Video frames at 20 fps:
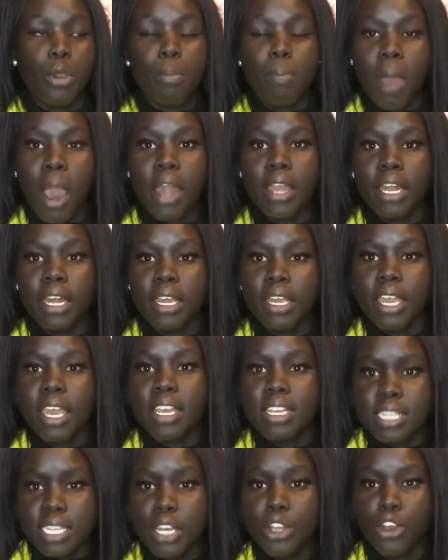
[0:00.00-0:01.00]
body
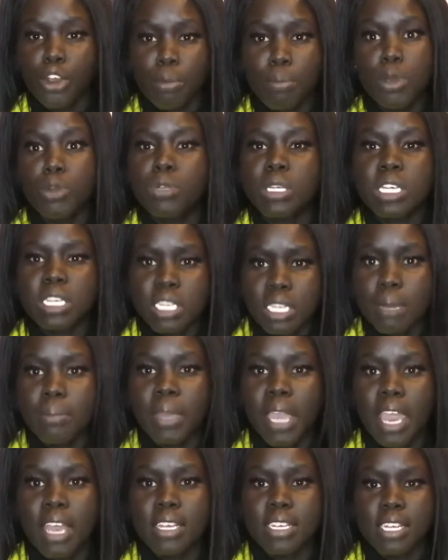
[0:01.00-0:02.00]
kicks in, your immune system
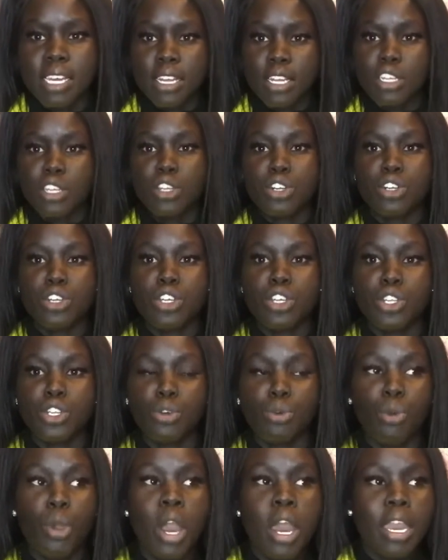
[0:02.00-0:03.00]
kicks in, it starts
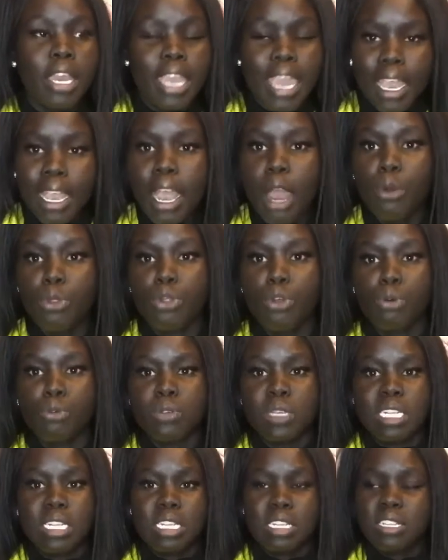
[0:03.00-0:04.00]
to kick out
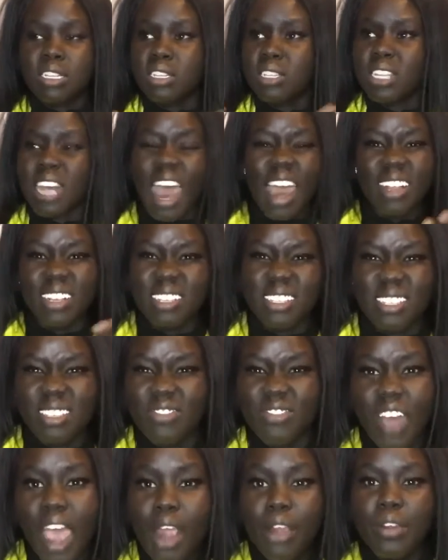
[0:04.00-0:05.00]
that
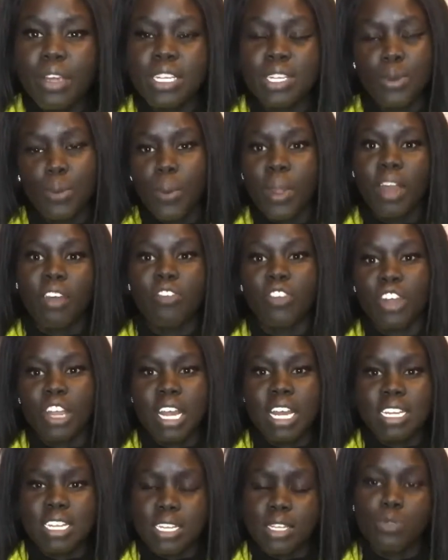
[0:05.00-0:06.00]
virus or whatever it
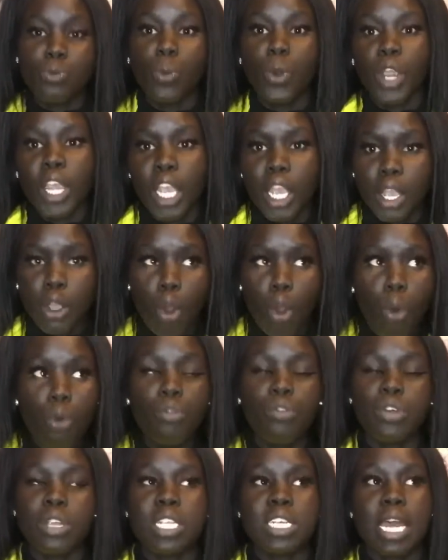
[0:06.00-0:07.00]
is. It's working
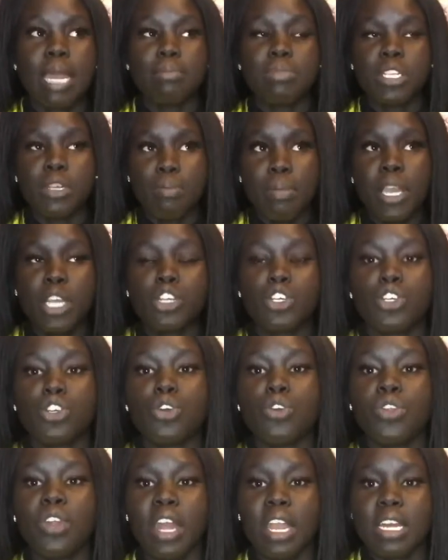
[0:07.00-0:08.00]
overtime to make
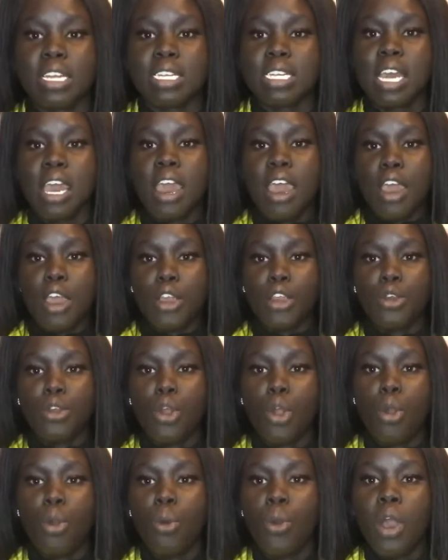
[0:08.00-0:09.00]
sure that it's, you
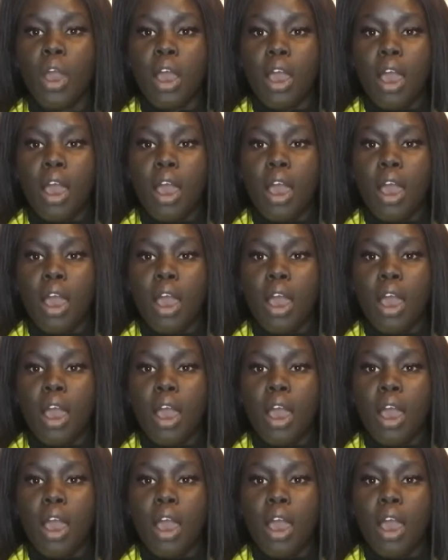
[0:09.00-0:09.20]
know,